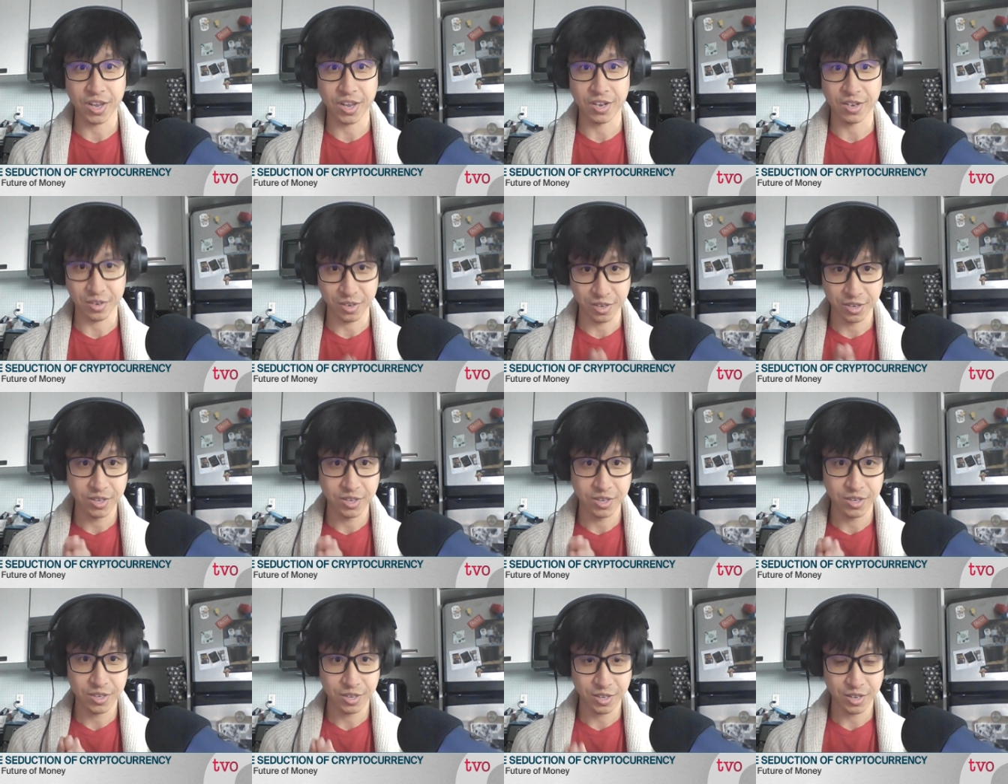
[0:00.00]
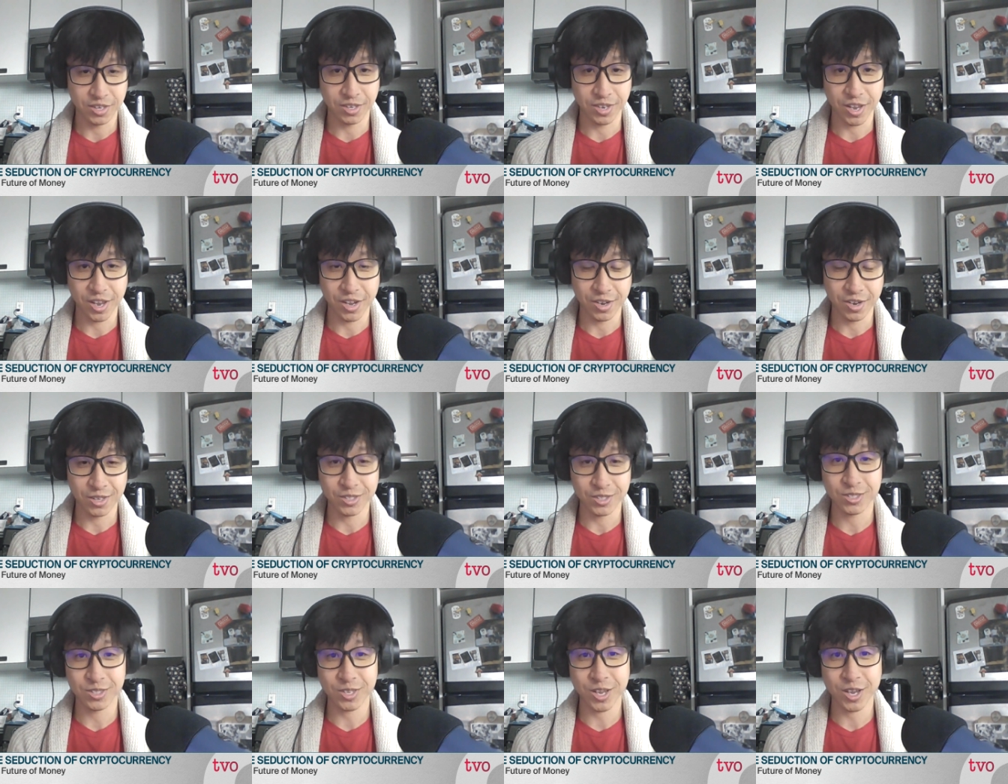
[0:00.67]
And again,
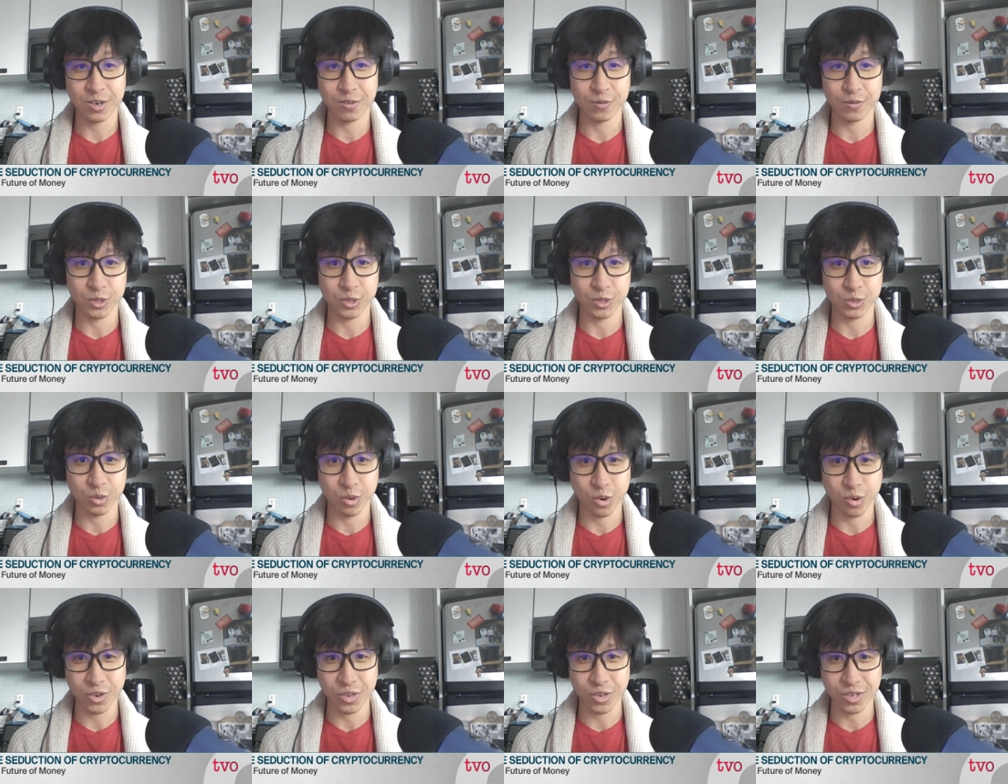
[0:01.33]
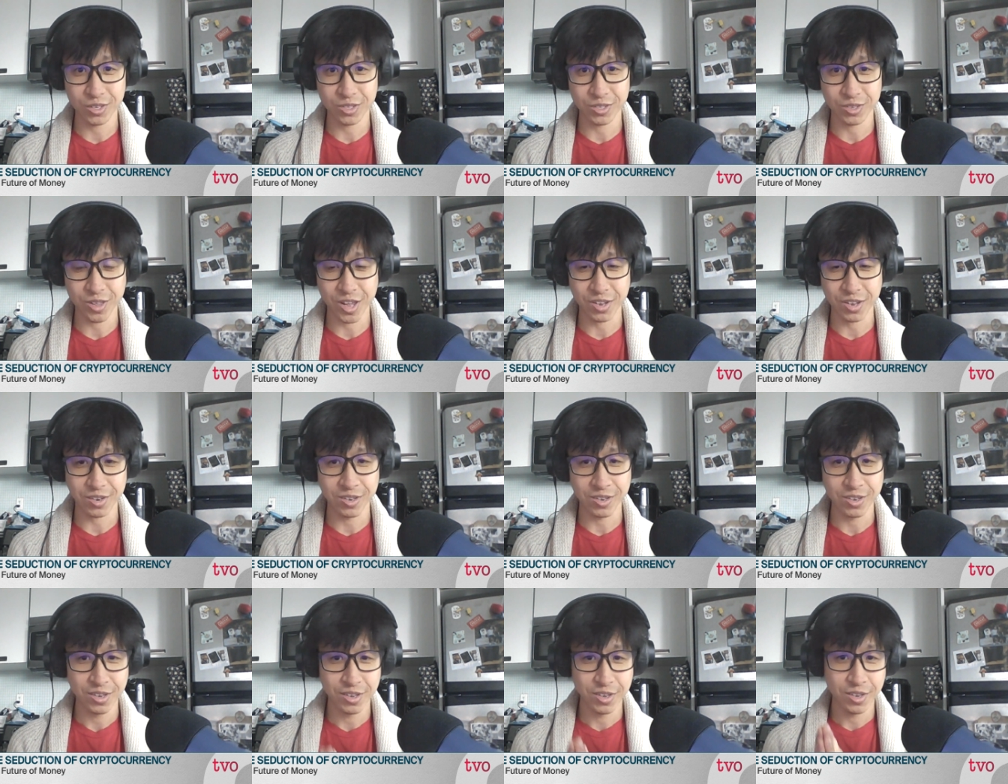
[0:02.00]
his side of the story is
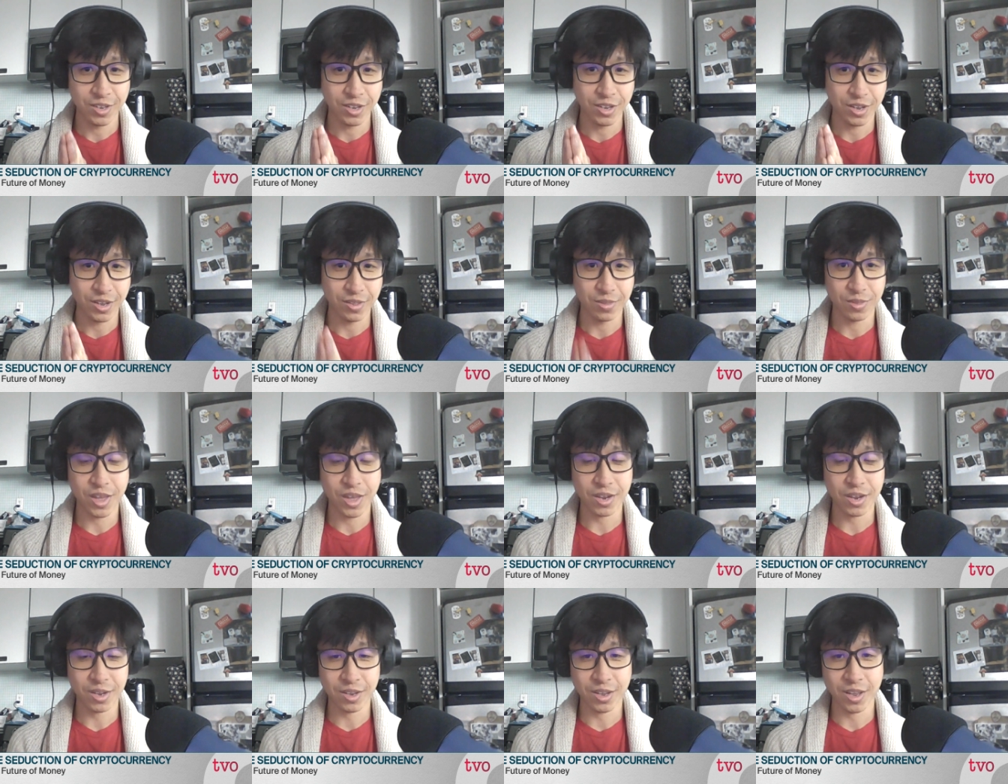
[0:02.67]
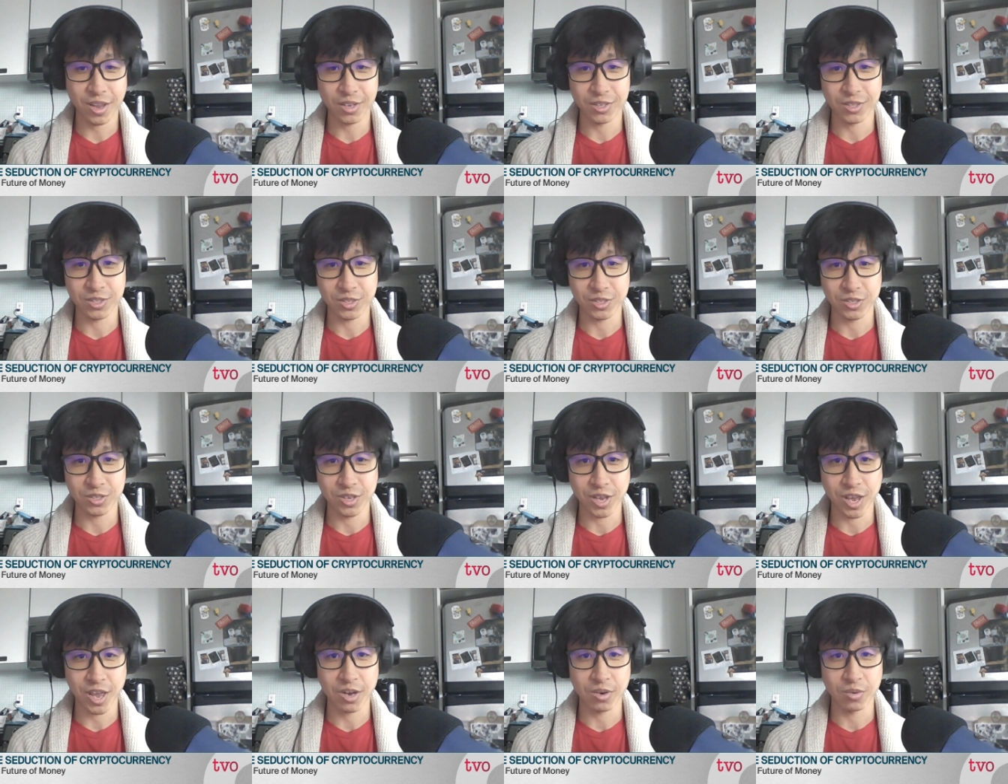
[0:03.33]
that in that case
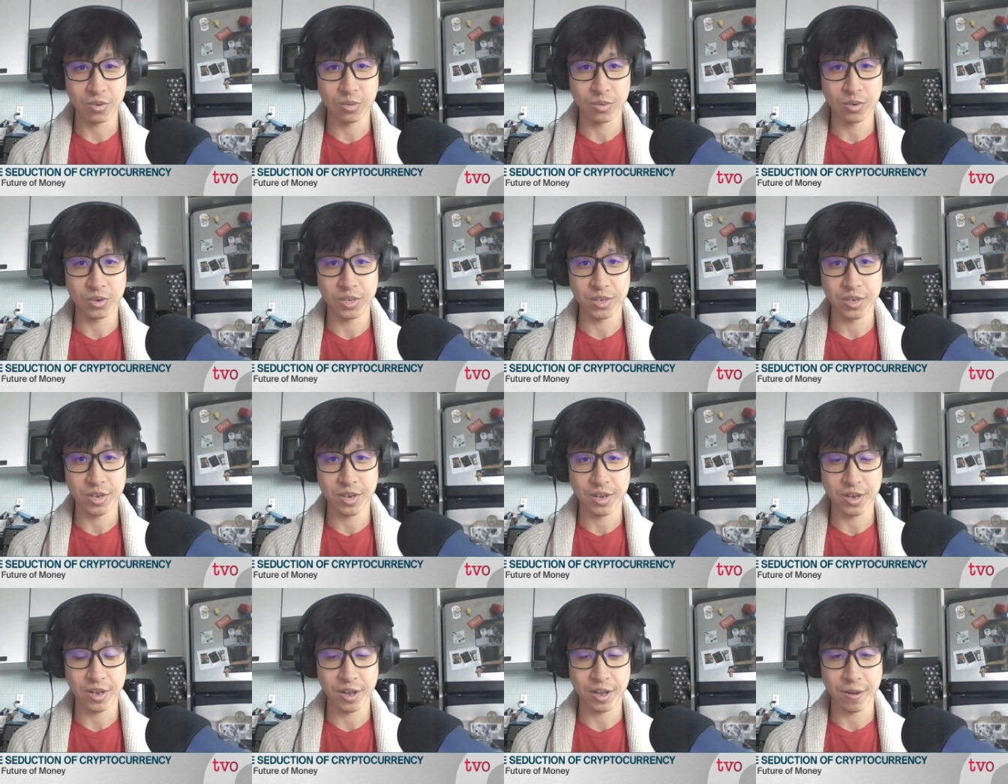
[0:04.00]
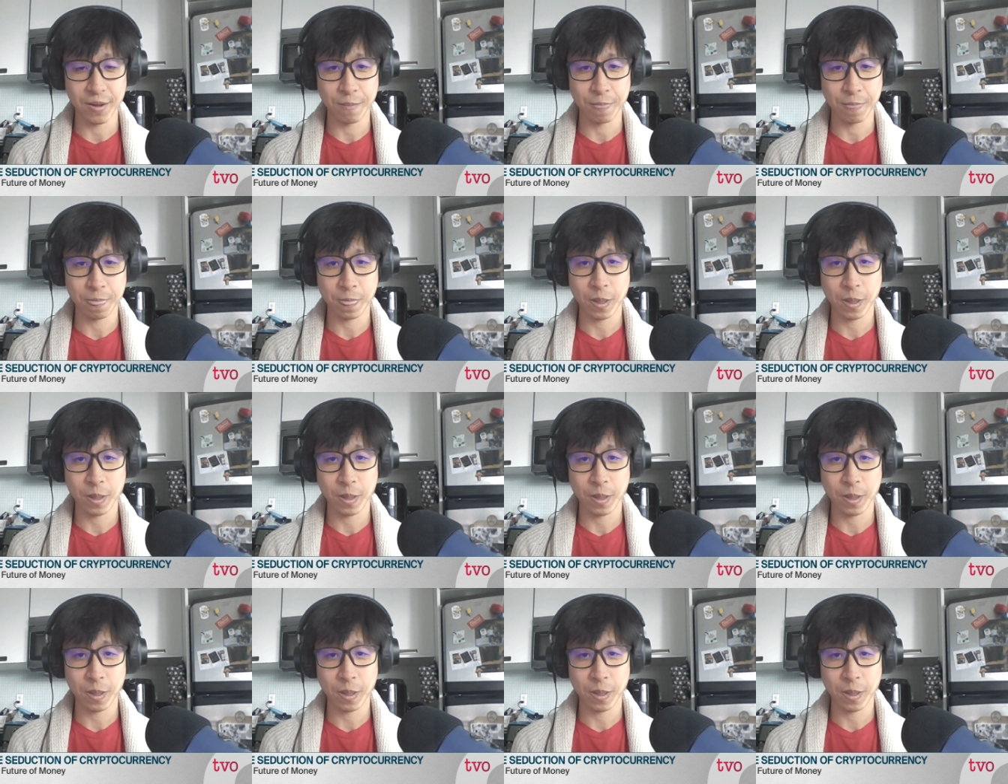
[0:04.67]
he had only uh,